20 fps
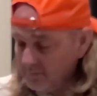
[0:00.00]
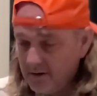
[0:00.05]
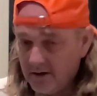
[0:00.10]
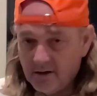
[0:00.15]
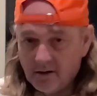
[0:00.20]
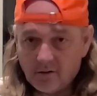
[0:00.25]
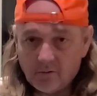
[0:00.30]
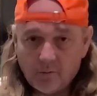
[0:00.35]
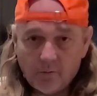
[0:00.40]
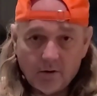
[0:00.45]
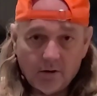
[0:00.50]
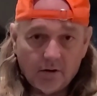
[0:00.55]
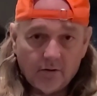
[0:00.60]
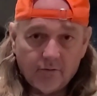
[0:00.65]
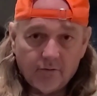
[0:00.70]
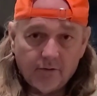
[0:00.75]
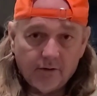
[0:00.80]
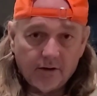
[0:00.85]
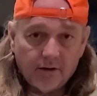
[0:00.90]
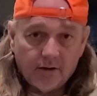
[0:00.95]
and a
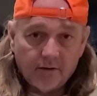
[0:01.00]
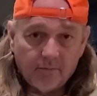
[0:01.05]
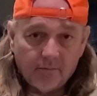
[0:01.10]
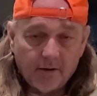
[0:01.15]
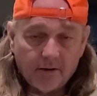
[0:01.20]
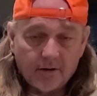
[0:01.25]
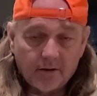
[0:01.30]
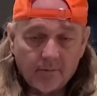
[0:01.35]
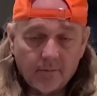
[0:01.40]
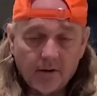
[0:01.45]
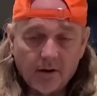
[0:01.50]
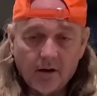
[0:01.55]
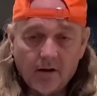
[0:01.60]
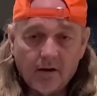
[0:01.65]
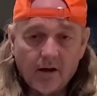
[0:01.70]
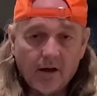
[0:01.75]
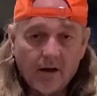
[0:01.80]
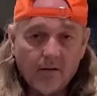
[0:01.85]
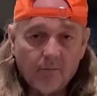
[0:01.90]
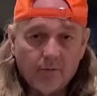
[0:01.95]
12 Mesa Boogie
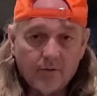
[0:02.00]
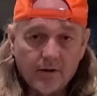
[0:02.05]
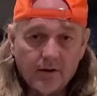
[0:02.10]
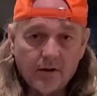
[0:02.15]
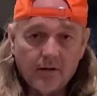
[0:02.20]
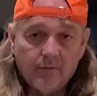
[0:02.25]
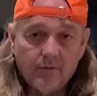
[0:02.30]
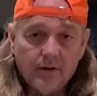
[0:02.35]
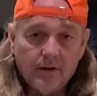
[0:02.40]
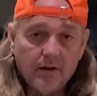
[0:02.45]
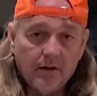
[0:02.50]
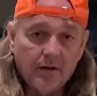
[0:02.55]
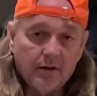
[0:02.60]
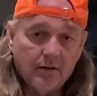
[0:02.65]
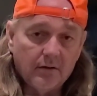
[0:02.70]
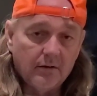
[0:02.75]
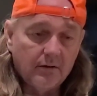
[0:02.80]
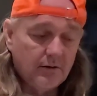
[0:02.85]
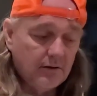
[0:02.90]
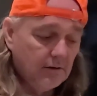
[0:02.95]
cab with an EV
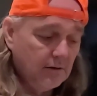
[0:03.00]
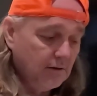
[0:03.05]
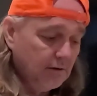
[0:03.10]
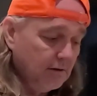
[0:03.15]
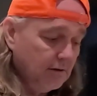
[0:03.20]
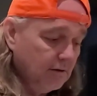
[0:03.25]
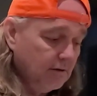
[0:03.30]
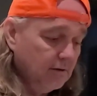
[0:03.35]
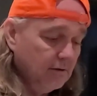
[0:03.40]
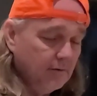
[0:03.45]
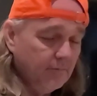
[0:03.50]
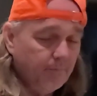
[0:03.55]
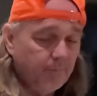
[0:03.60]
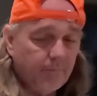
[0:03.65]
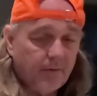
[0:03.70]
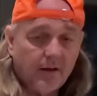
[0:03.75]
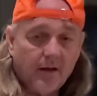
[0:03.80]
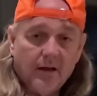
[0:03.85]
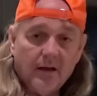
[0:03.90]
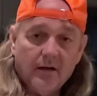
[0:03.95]
in
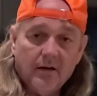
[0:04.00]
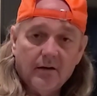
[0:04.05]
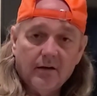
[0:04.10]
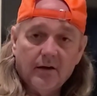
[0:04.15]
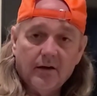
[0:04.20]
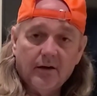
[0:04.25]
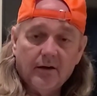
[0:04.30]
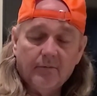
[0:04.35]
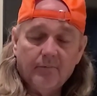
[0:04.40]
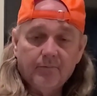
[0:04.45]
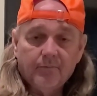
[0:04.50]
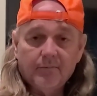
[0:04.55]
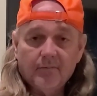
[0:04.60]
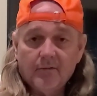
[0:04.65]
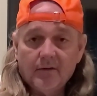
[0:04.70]
it.